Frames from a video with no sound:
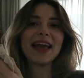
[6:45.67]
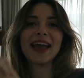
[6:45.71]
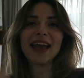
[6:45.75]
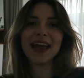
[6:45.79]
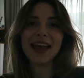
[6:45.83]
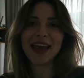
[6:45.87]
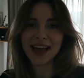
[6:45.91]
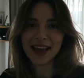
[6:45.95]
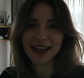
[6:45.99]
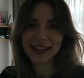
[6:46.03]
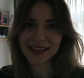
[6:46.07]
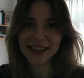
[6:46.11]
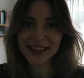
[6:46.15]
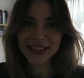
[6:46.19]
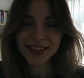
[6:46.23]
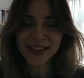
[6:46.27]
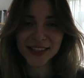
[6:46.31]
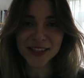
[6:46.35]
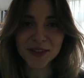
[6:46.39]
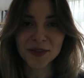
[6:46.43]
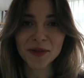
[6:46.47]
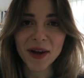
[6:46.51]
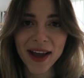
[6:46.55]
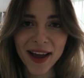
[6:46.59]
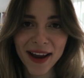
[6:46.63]
And this
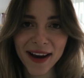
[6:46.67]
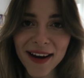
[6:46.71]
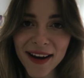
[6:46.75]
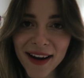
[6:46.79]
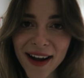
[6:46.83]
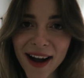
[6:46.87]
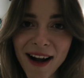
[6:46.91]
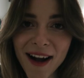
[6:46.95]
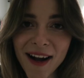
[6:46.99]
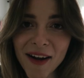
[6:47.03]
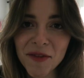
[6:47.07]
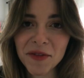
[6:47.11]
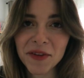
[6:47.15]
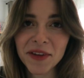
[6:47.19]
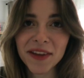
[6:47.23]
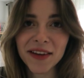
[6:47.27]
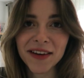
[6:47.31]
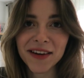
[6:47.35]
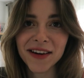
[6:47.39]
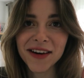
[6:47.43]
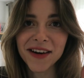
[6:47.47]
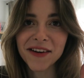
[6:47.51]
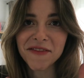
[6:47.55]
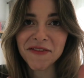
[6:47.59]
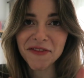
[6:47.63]
is where I
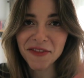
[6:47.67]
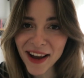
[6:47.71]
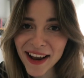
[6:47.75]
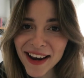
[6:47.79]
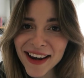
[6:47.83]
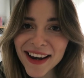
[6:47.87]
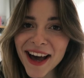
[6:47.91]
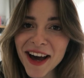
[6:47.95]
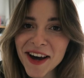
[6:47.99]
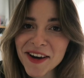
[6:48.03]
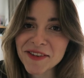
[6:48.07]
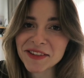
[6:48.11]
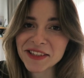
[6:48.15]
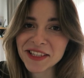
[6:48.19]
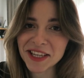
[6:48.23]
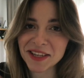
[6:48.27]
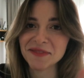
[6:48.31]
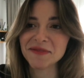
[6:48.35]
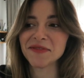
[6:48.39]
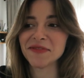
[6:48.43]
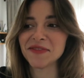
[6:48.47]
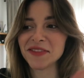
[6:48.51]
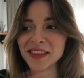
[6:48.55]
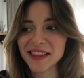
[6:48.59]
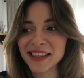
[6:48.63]
will find out
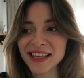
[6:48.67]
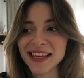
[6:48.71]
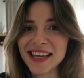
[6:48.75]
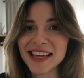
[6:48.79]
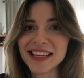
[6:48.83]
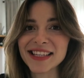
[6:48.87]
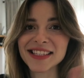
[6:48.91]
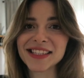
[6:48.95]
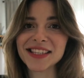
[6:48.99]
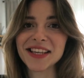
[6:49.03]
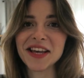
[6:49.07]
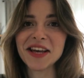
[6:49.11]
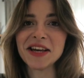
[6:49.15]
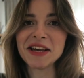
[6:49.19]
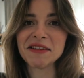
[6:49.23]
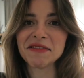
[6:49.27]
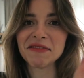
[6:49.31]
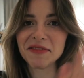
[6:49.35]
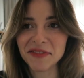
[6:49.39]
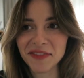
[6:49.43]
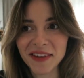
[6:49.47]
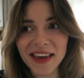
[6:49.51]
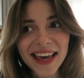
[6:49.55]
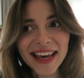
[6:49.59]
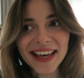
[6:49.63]
if this
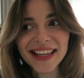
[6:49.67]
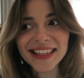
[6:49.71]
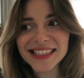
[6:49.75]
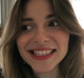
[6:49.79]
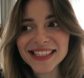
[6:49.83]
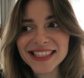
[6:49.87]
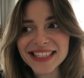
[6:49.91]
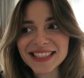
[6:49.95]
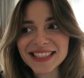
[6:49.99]
fits.